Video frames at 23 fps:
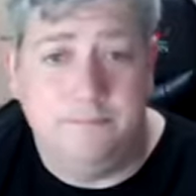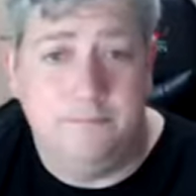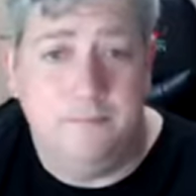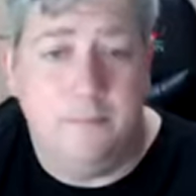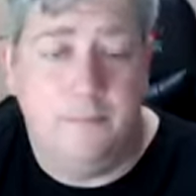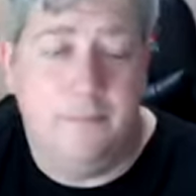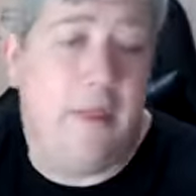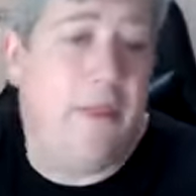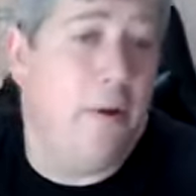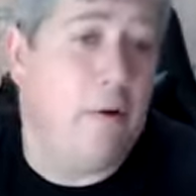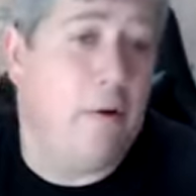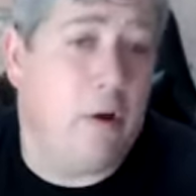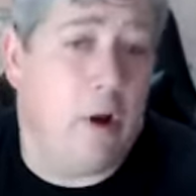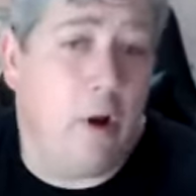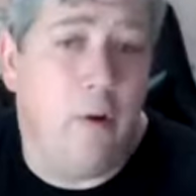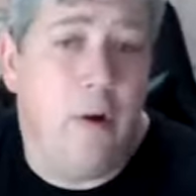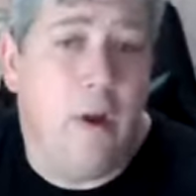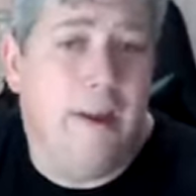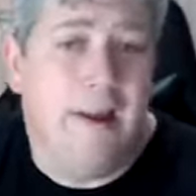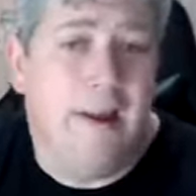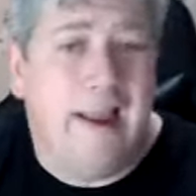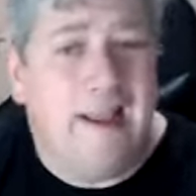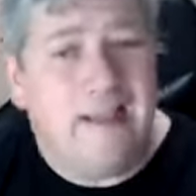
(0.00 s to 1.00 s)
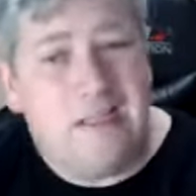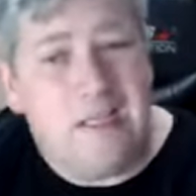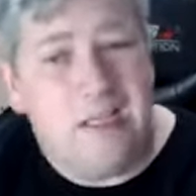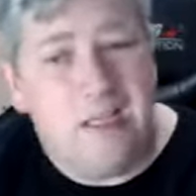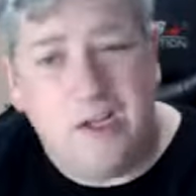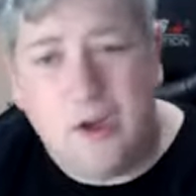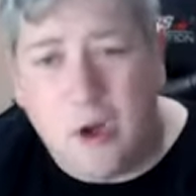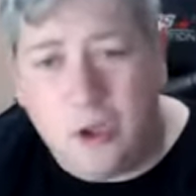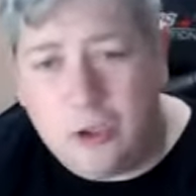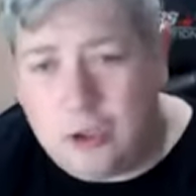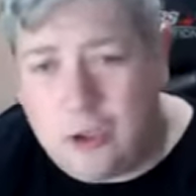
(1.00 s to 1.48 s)
Then they'll go, it's going
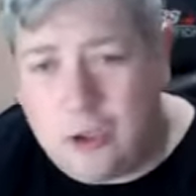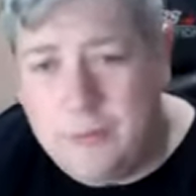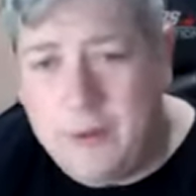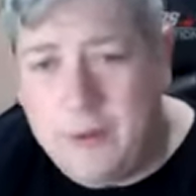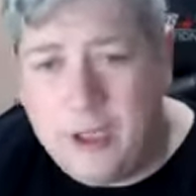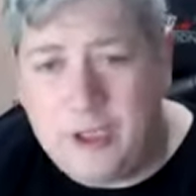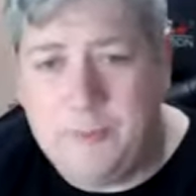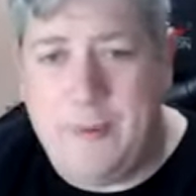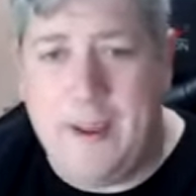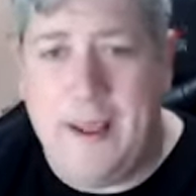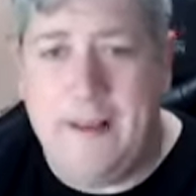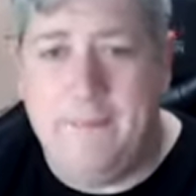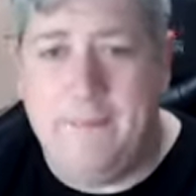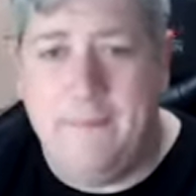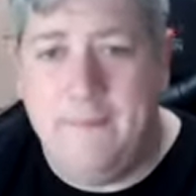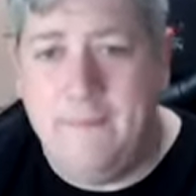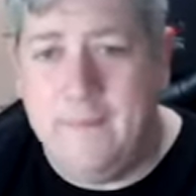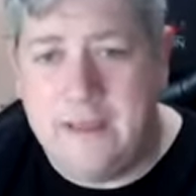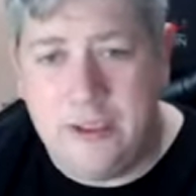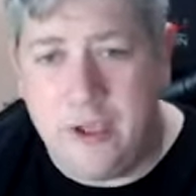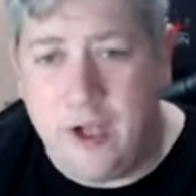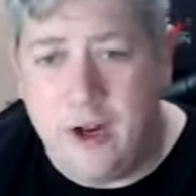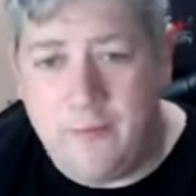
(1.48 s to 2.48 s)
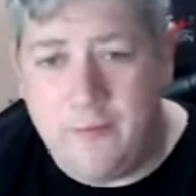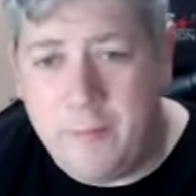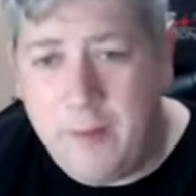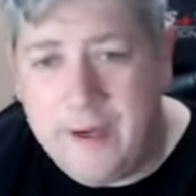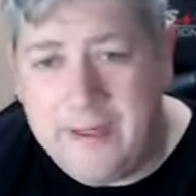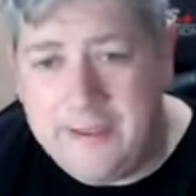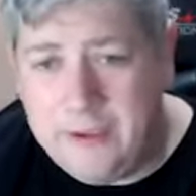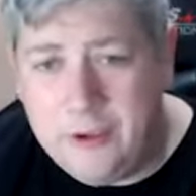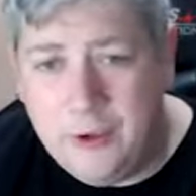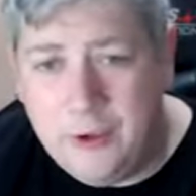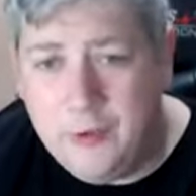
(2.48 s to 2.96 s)
to cost too much, Ben. There's not enough
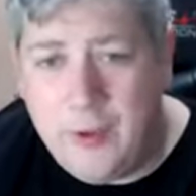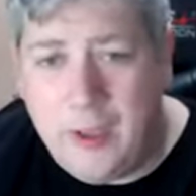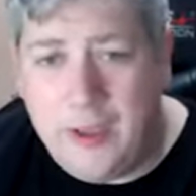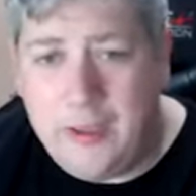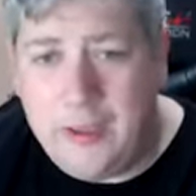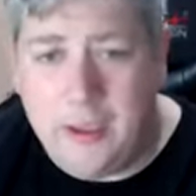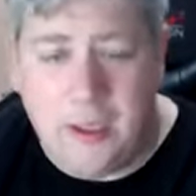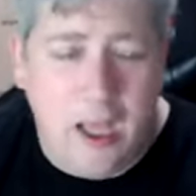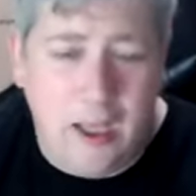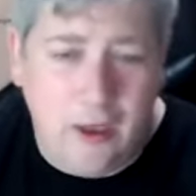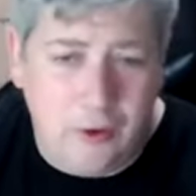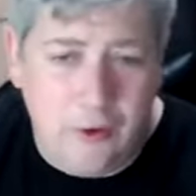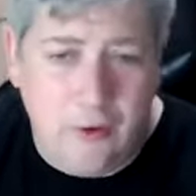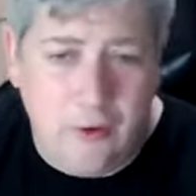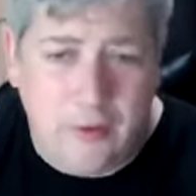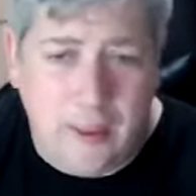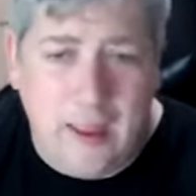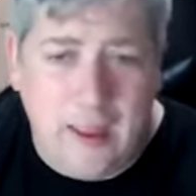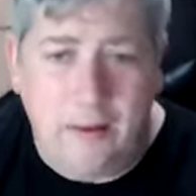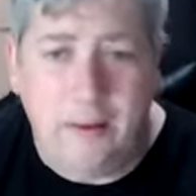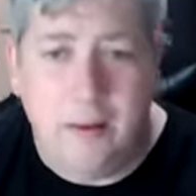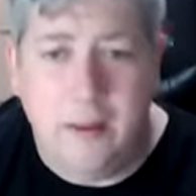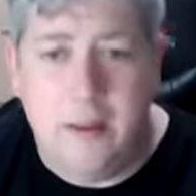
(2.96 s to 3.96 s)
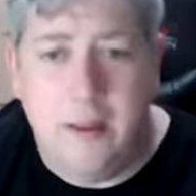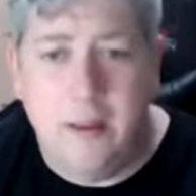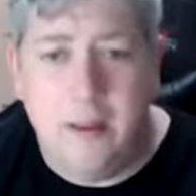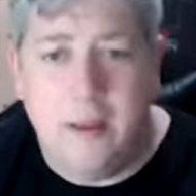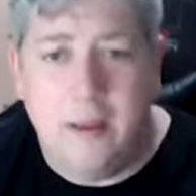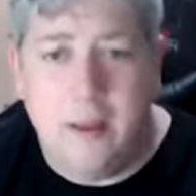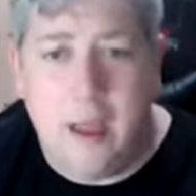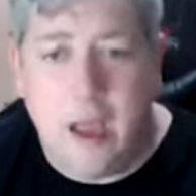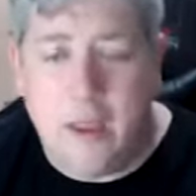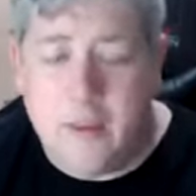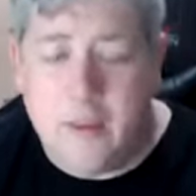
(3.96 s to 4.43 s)
money to do that. You can't do that.
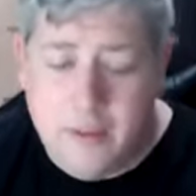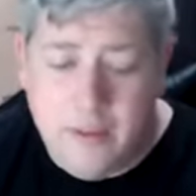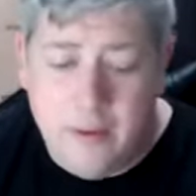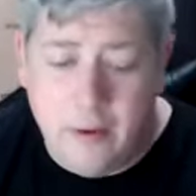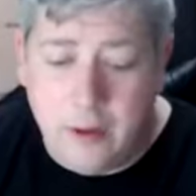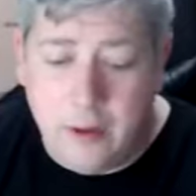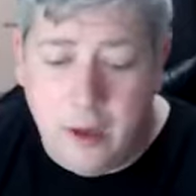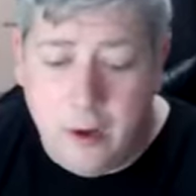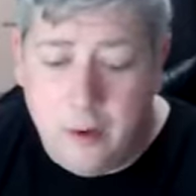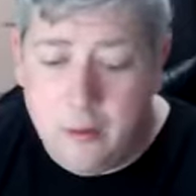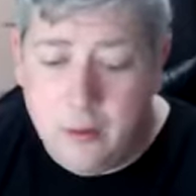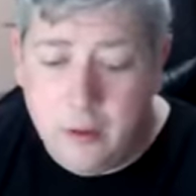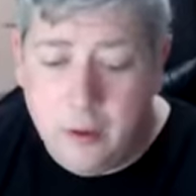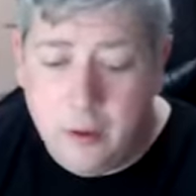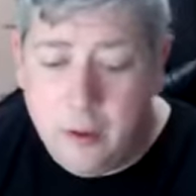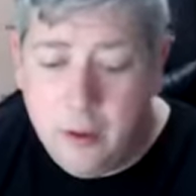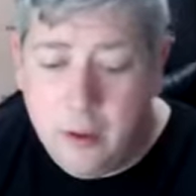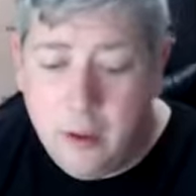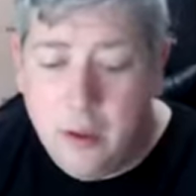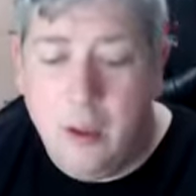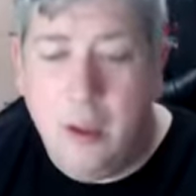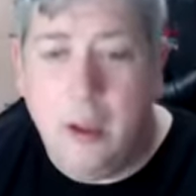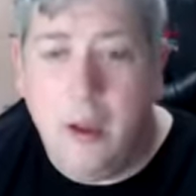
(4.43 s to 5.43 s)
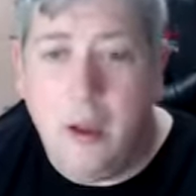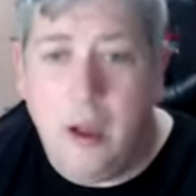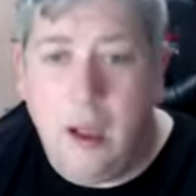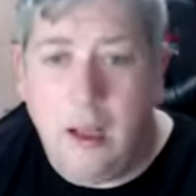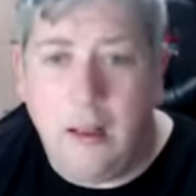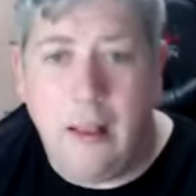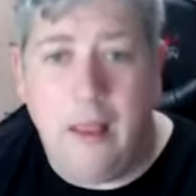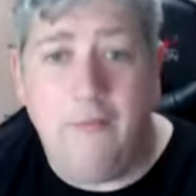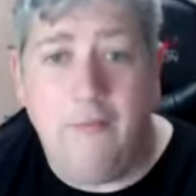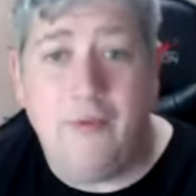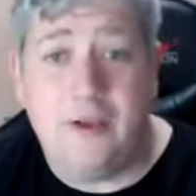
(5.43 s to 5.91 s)
And then they'll go, I
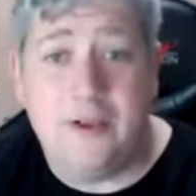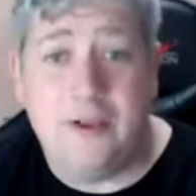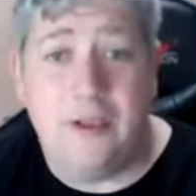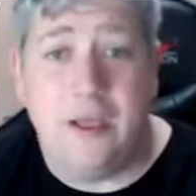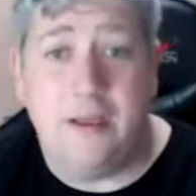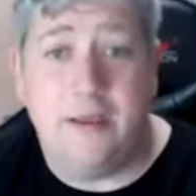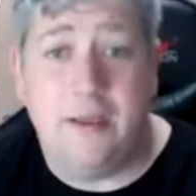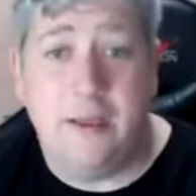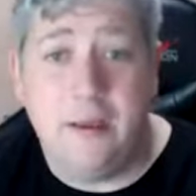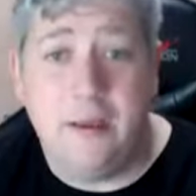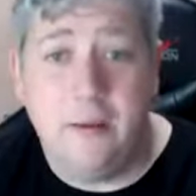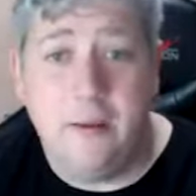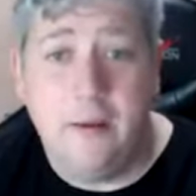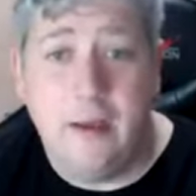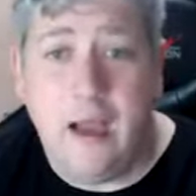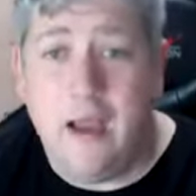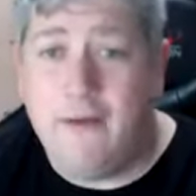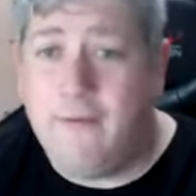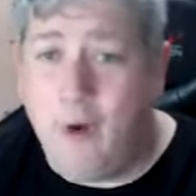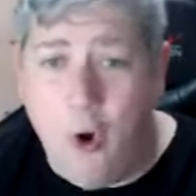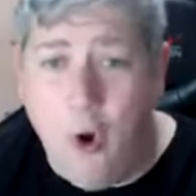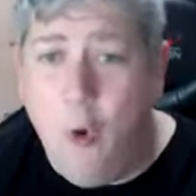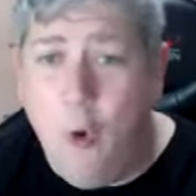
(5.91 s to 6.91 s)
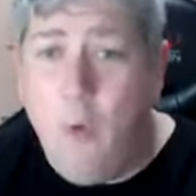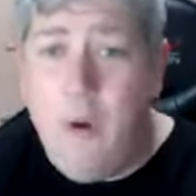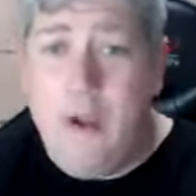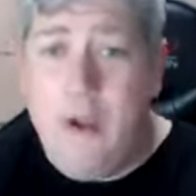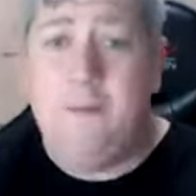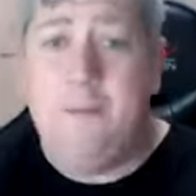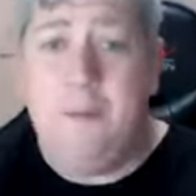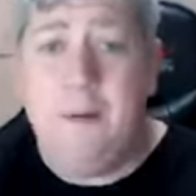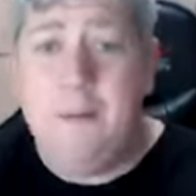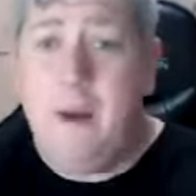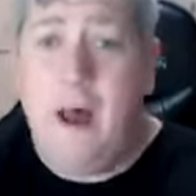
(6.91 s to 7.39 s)
love this idea. I've
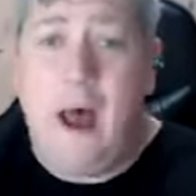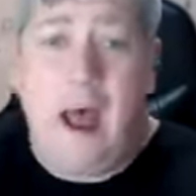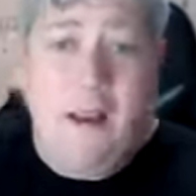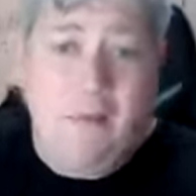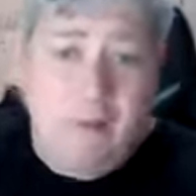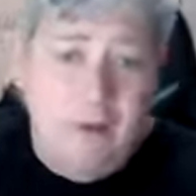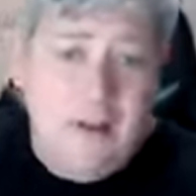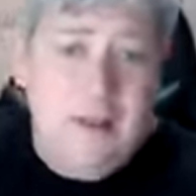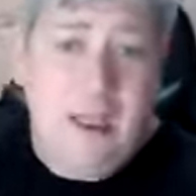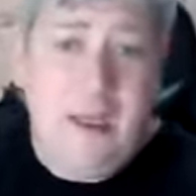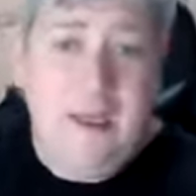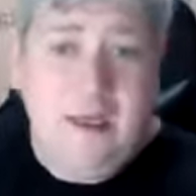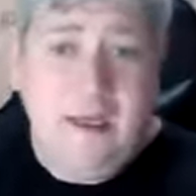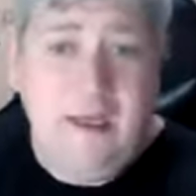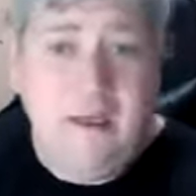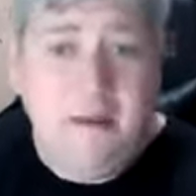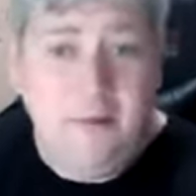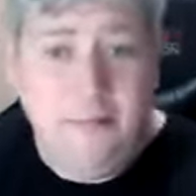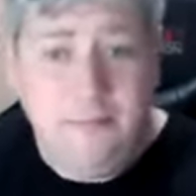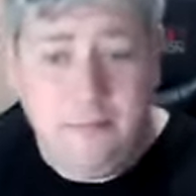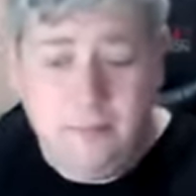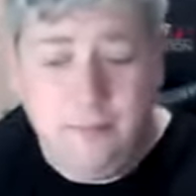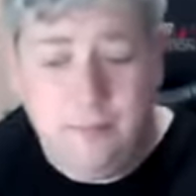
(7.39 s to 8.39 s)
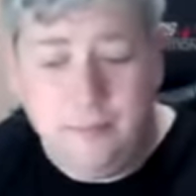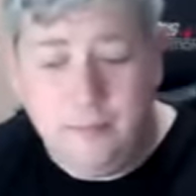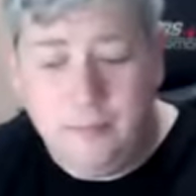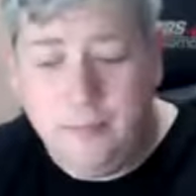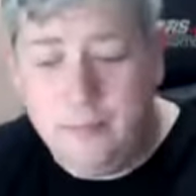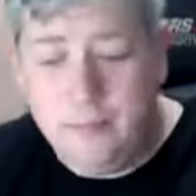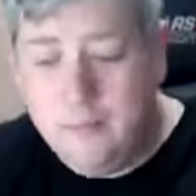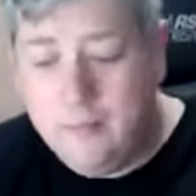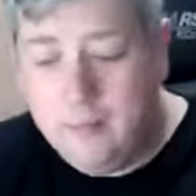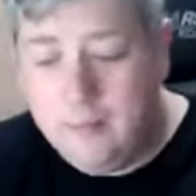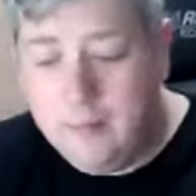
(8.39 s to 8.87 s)
always been behind this idea.
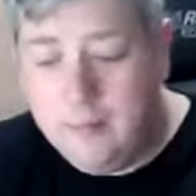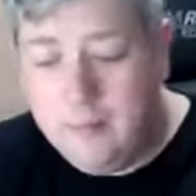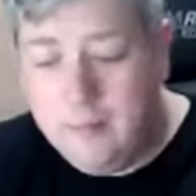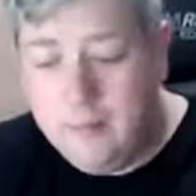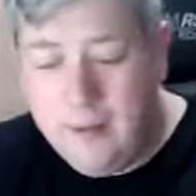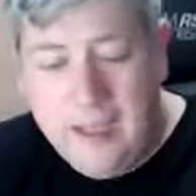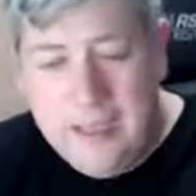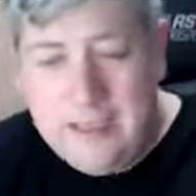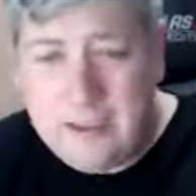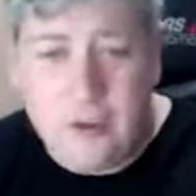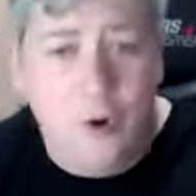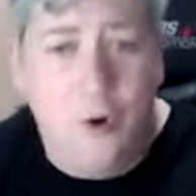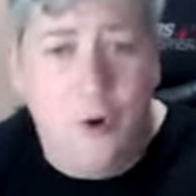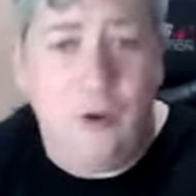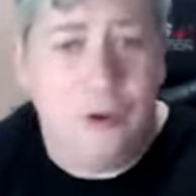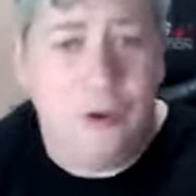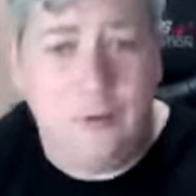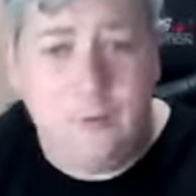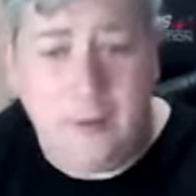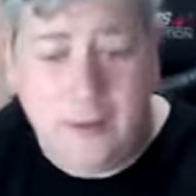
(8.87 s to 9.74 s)
It's an awesome